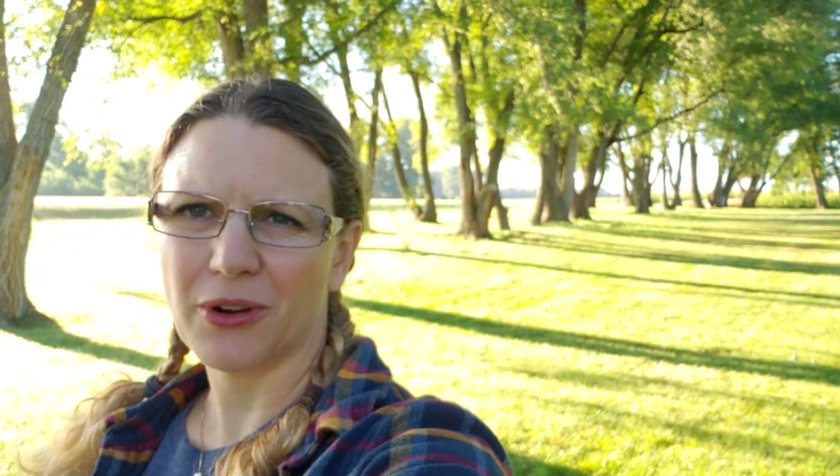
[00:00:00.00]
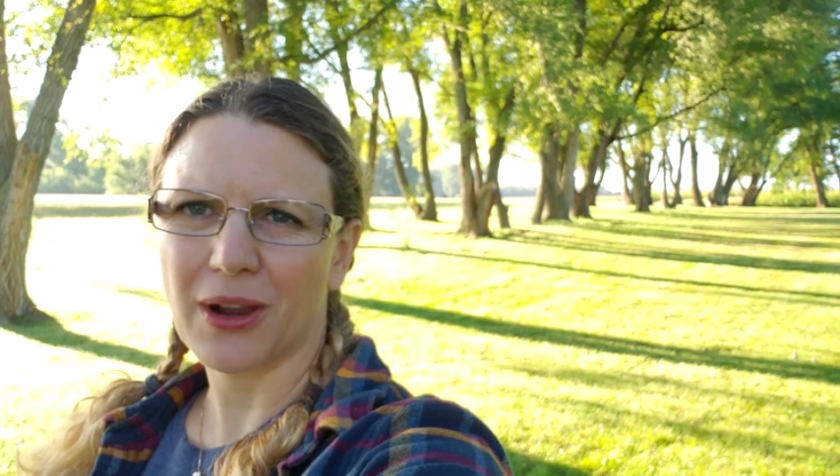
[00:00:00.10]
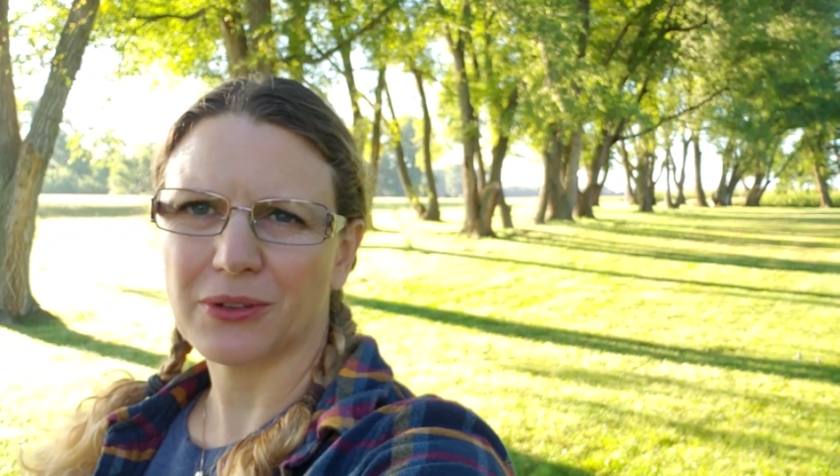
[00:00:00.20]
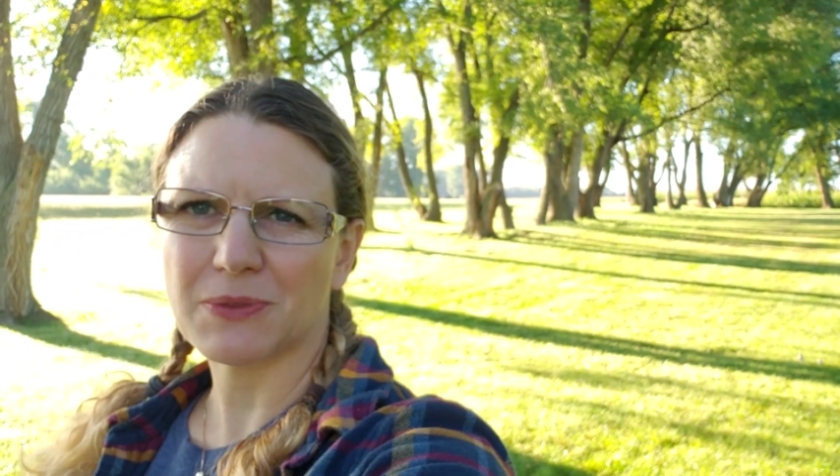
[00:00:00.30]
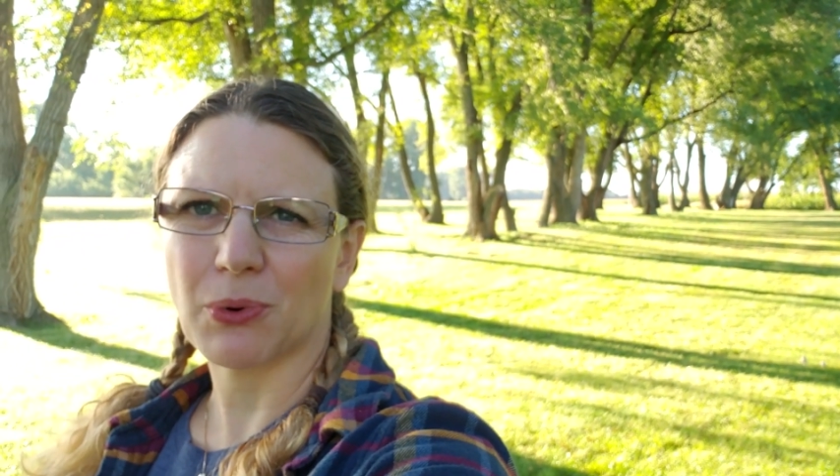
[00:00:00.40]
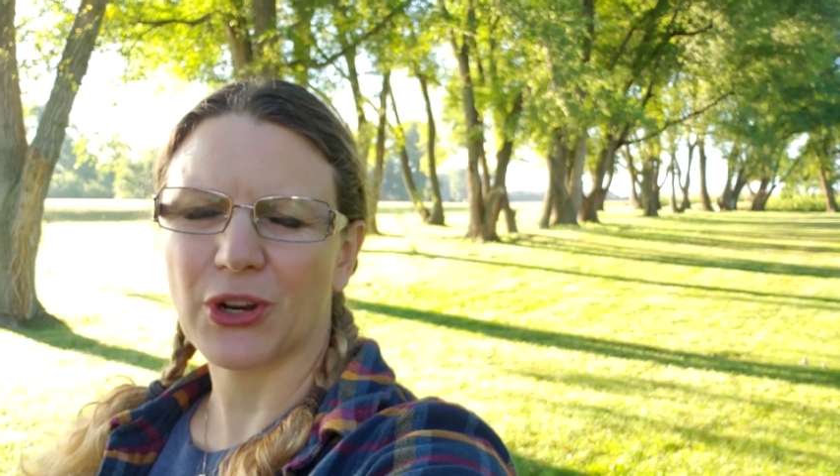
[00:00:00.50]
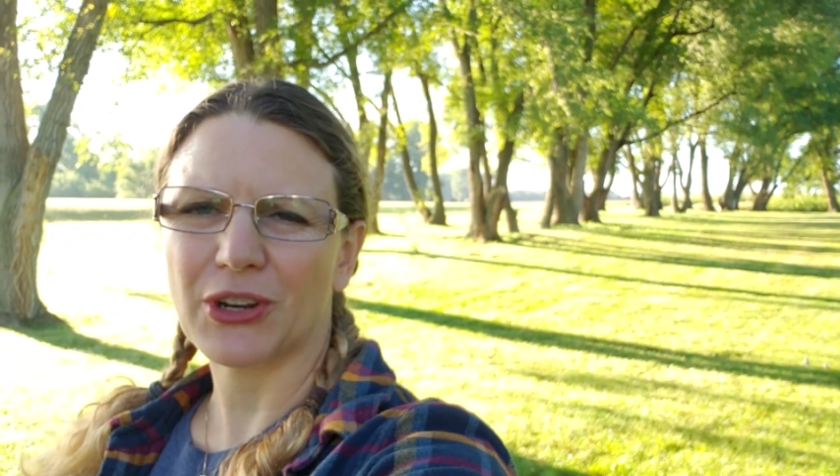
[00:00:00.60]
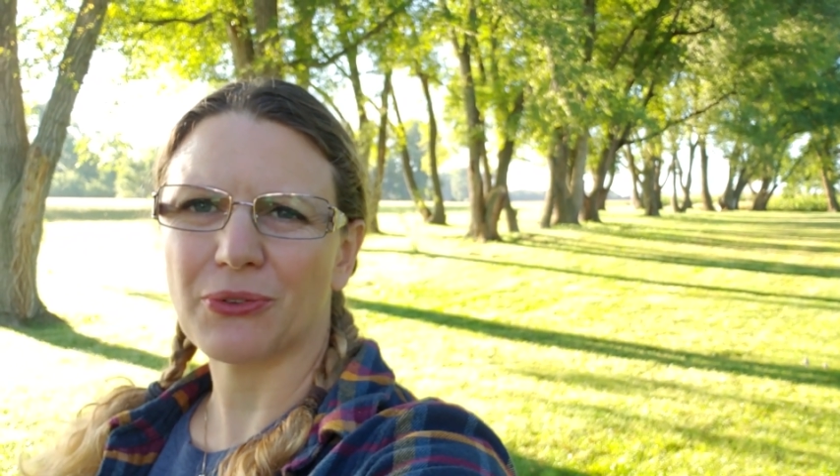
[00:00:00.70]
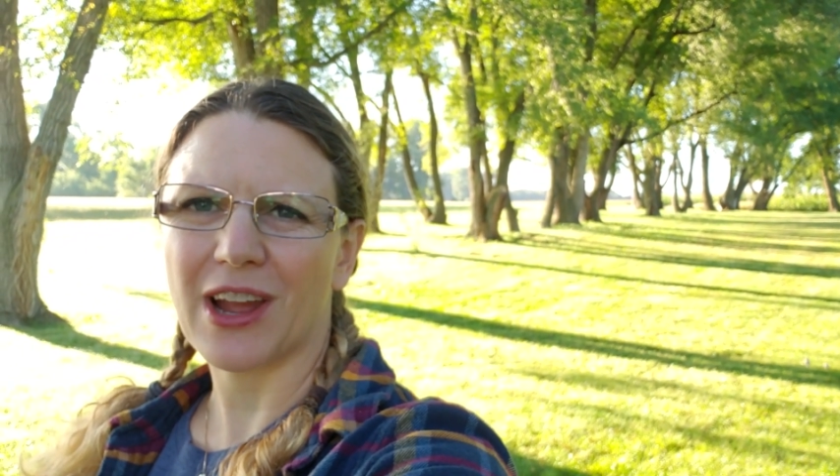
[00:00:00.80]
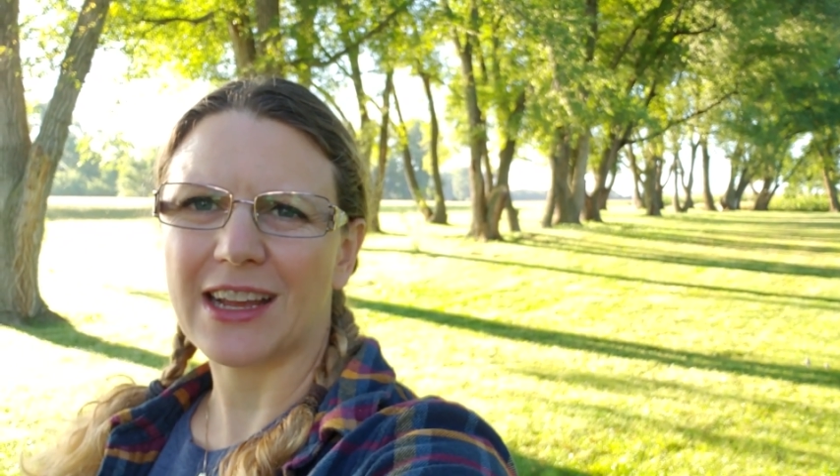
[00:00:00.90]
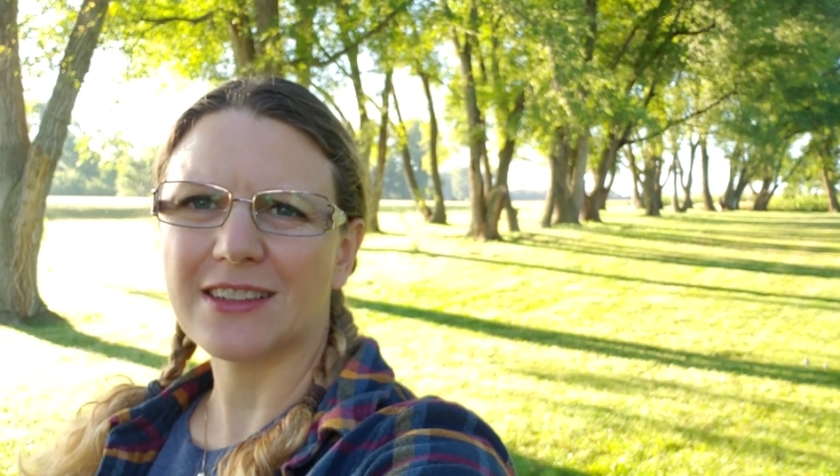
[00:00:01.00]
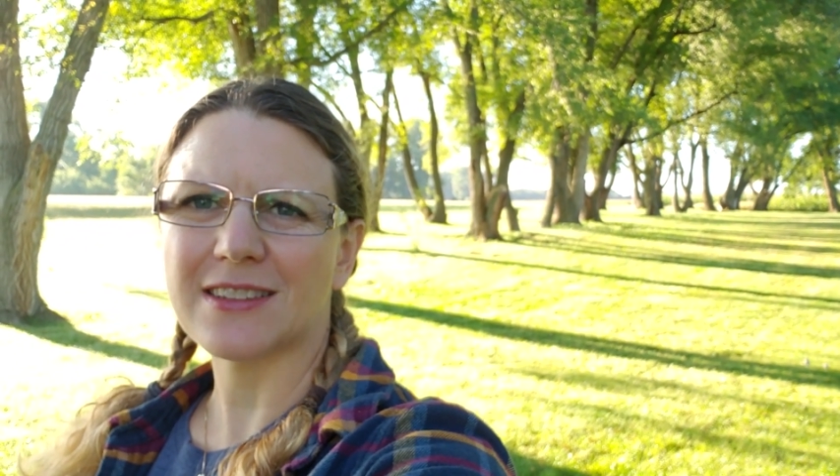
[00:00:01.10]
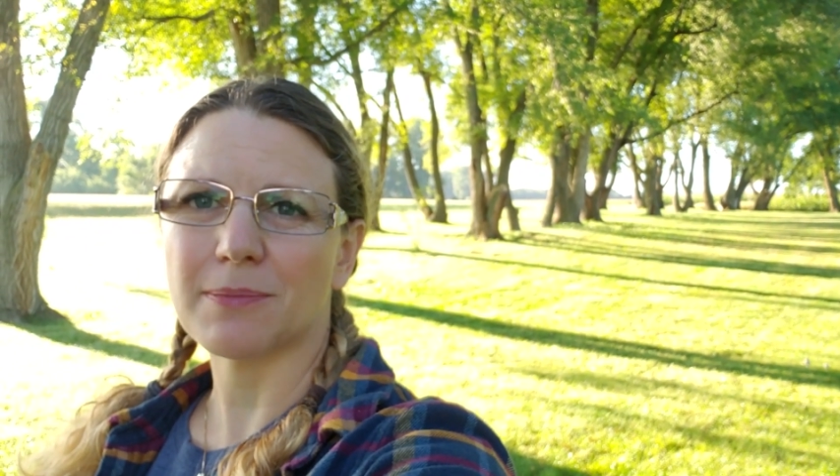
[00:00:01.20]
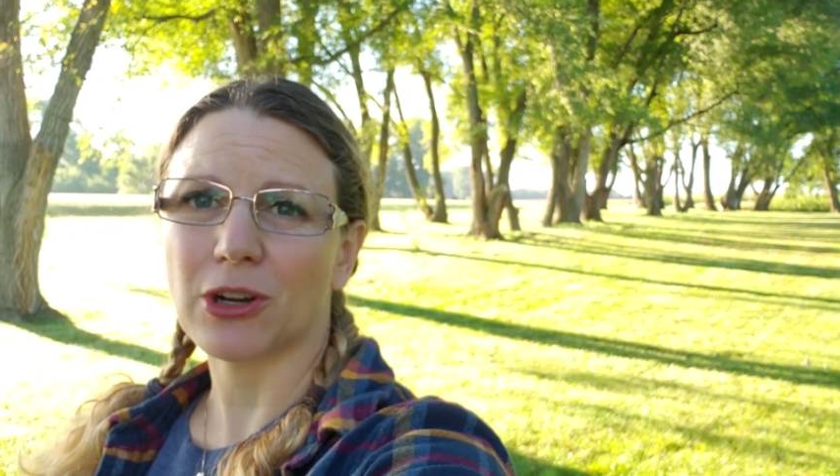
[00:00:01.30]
where I was born and raised